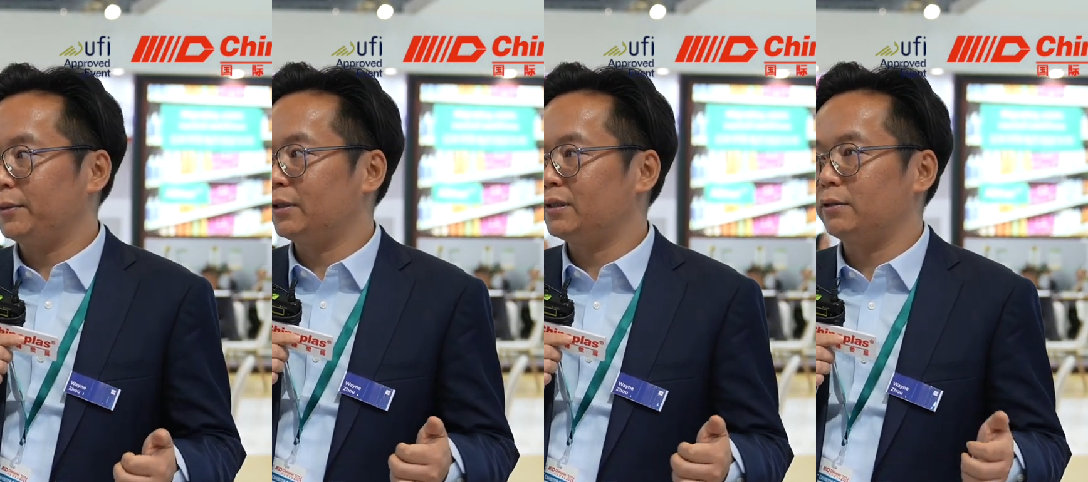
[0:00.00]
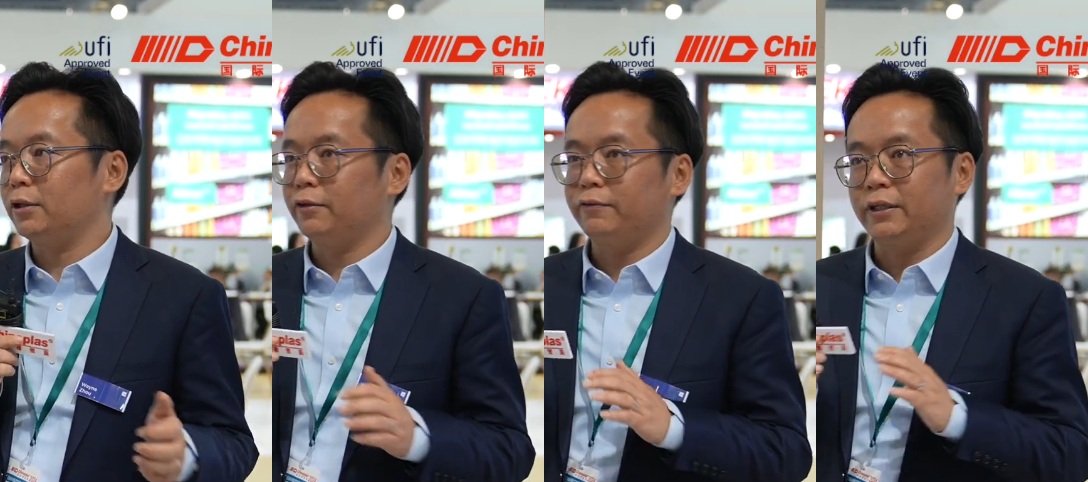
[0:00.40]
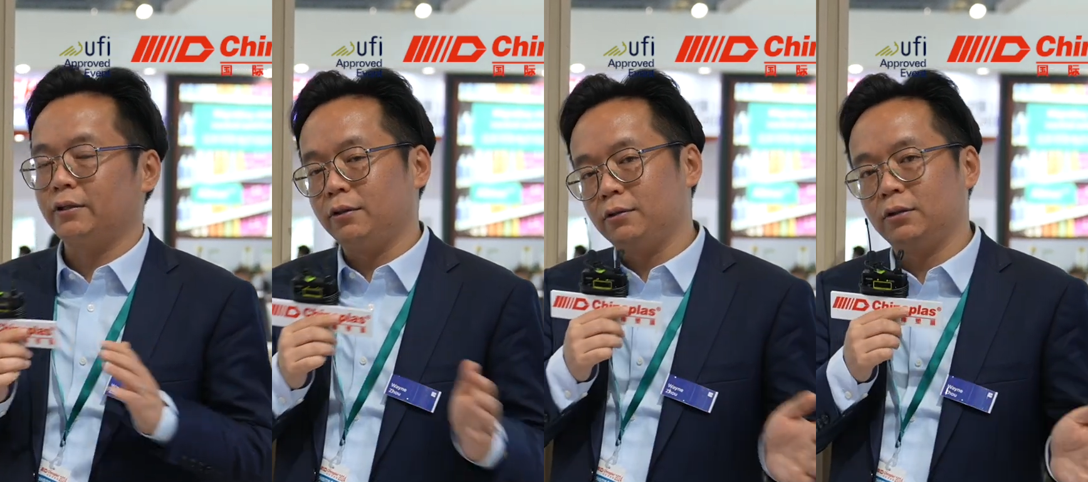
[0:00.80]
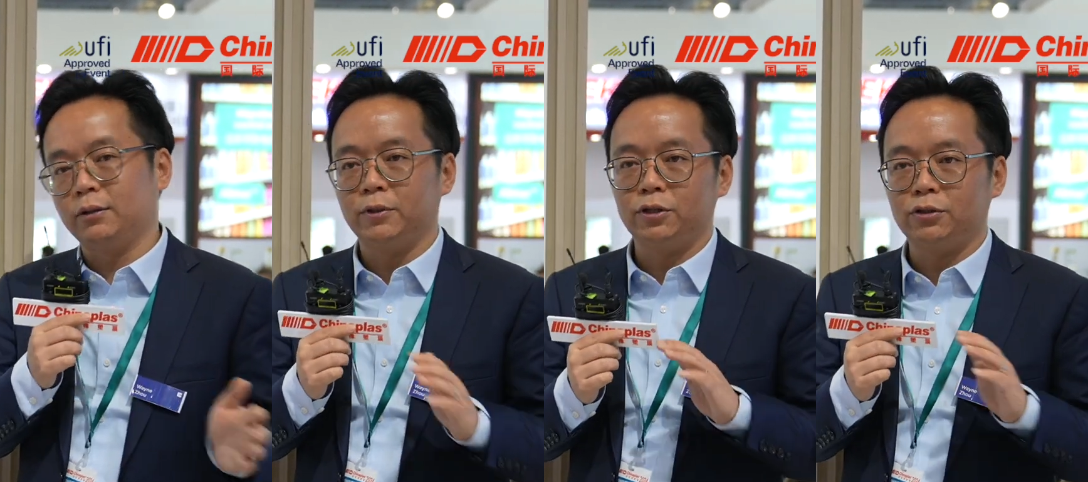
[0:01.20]
because a lot of technical,
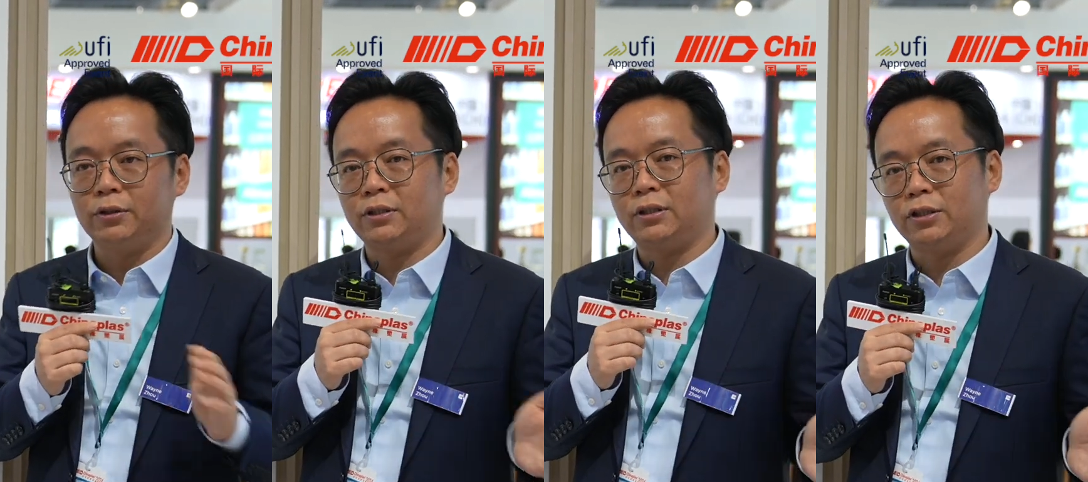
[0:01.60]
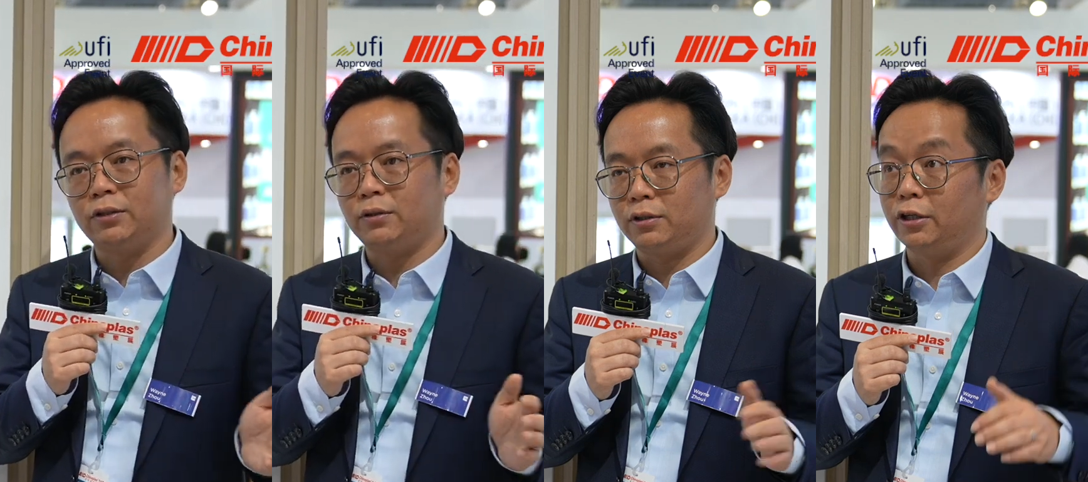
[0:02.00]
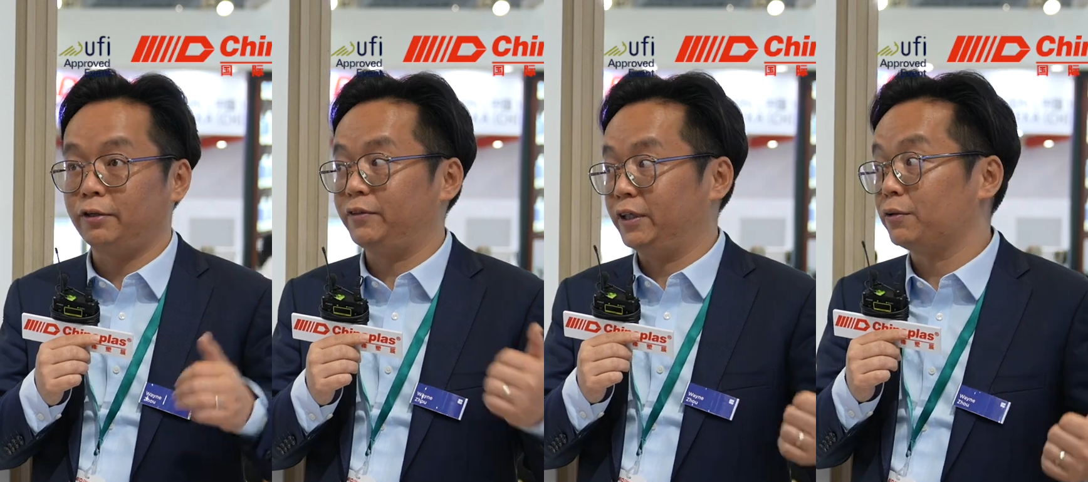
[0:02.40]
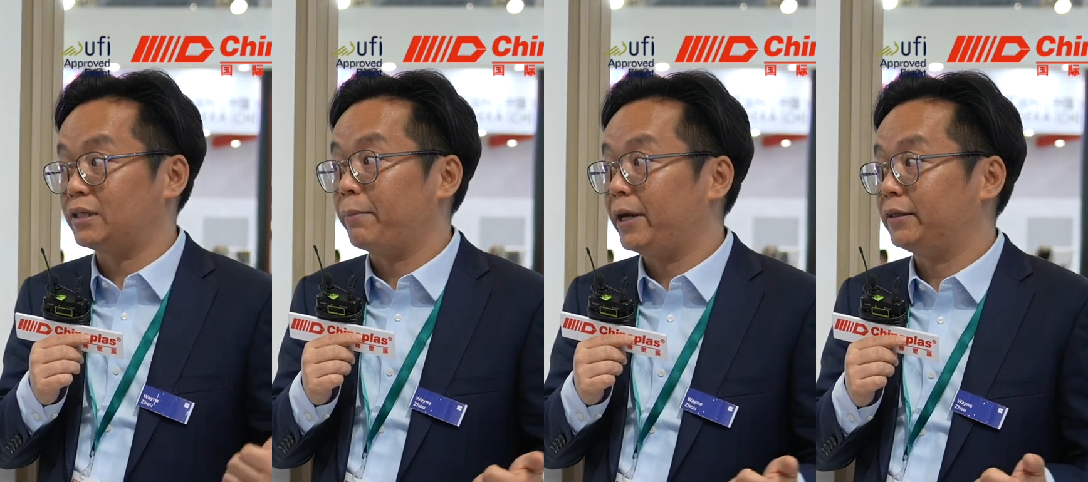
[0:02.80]
commercial discussions, a lot of deals
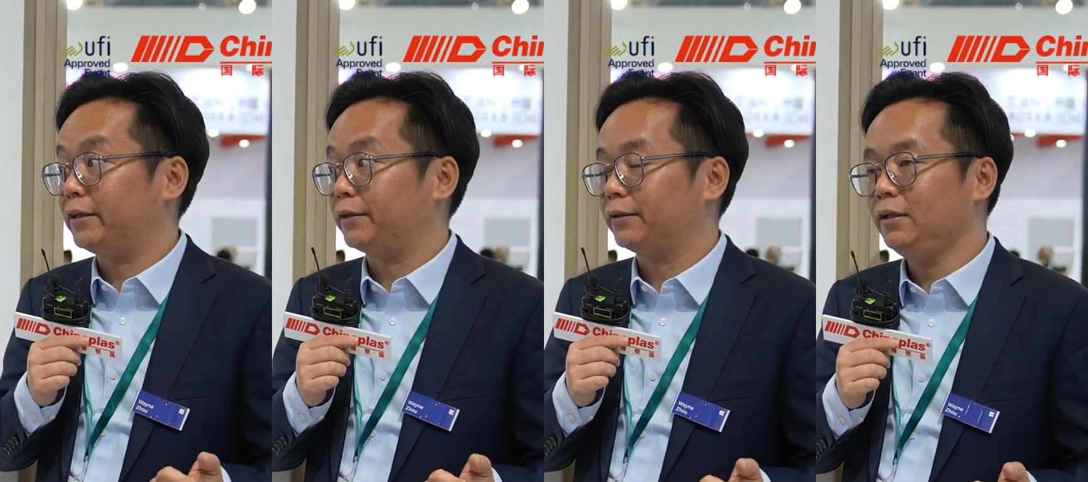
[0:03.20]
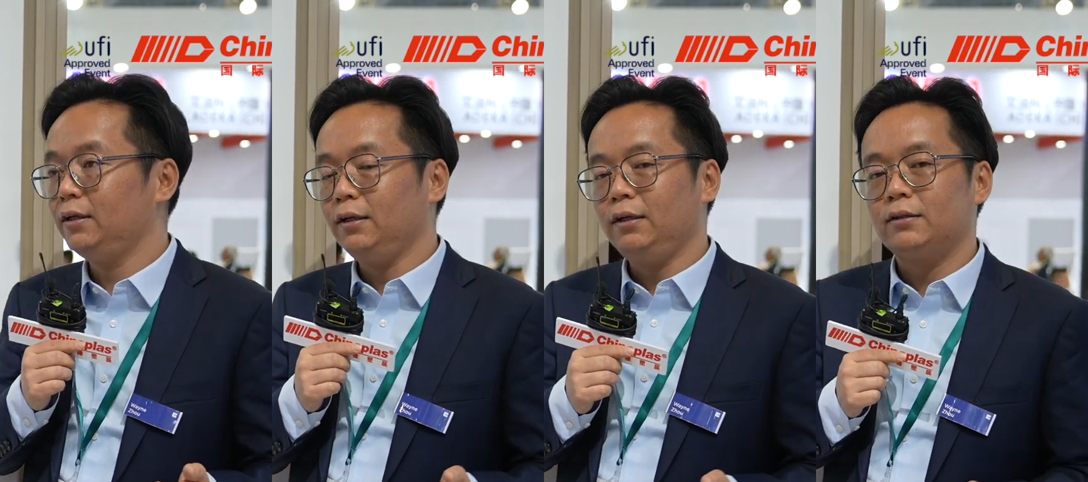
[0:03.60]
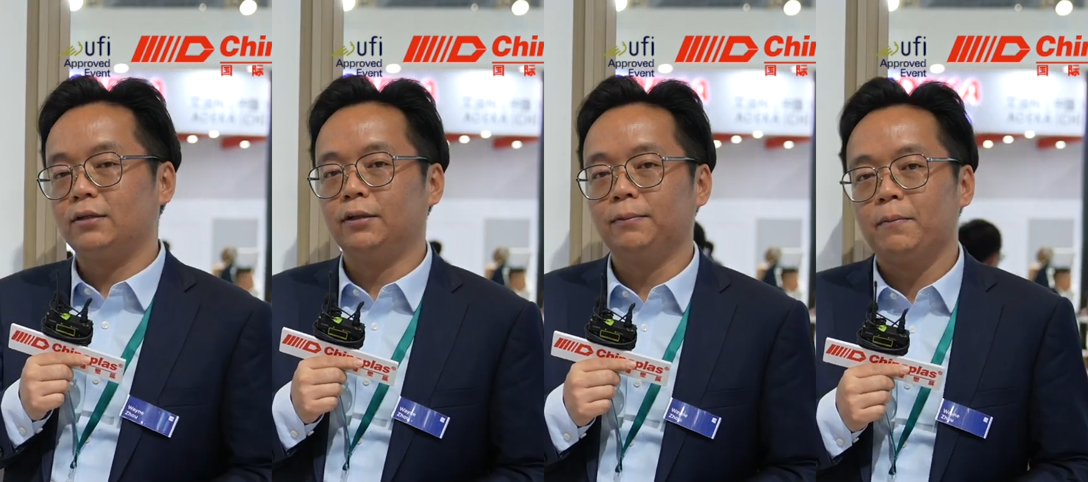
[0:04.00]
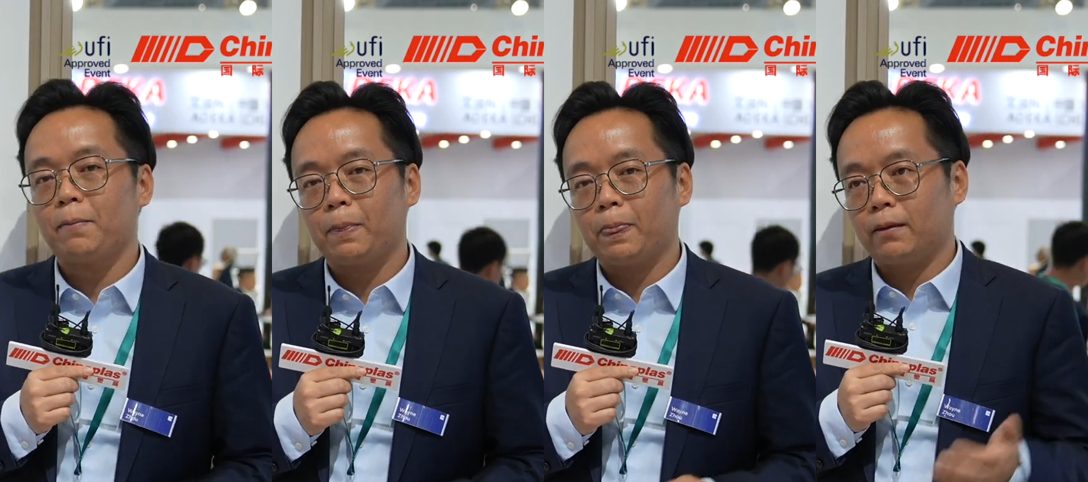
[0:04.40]
are made here. So,
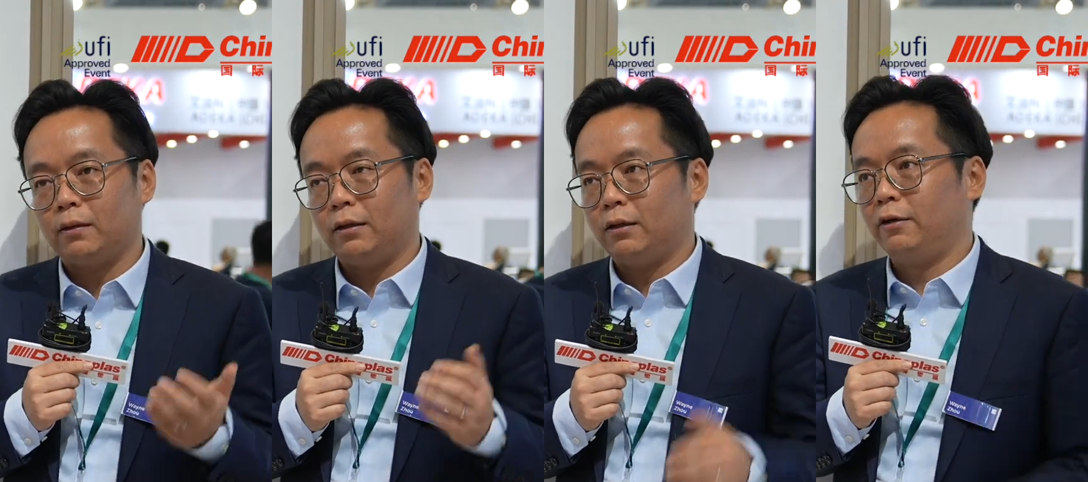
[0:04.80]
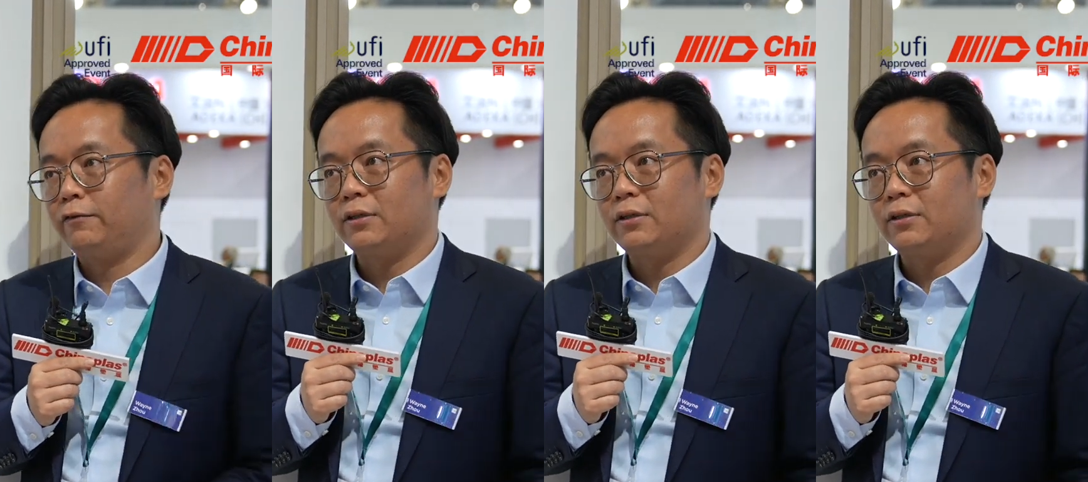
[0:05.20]
of